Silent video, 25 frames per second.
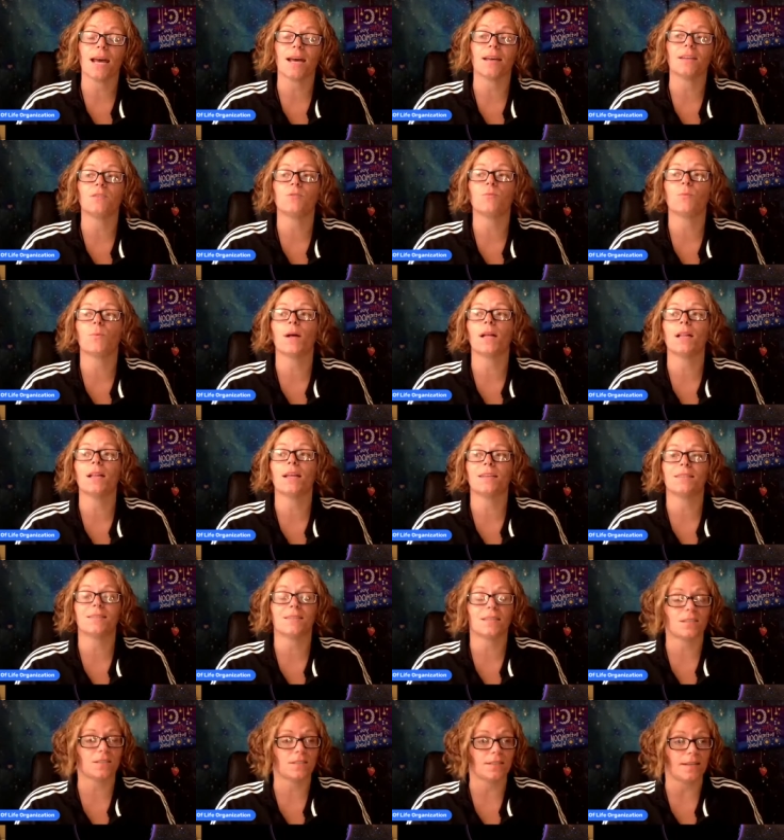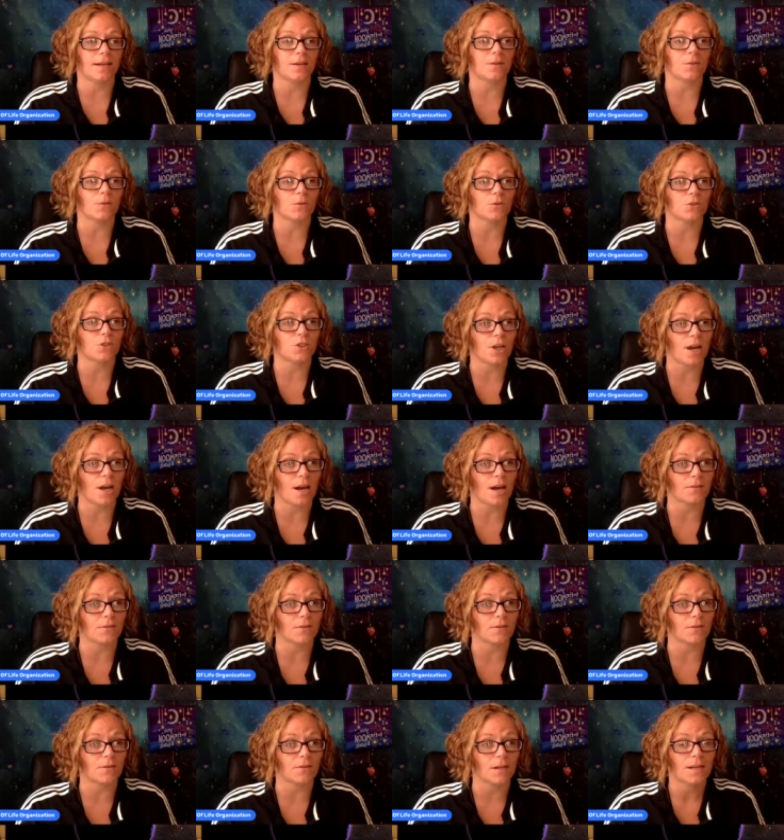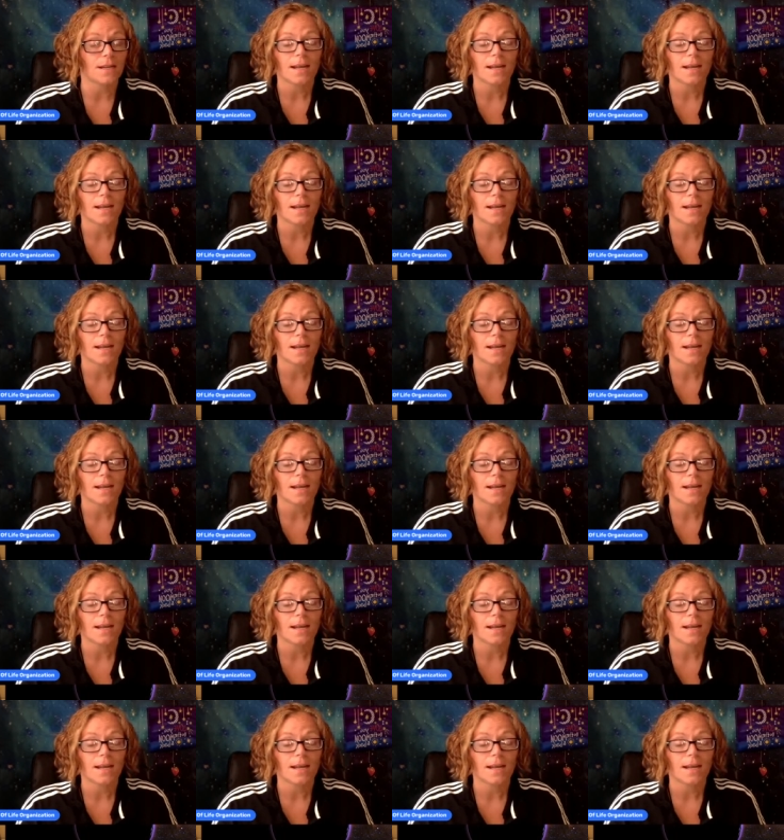as well as the sacral chakra.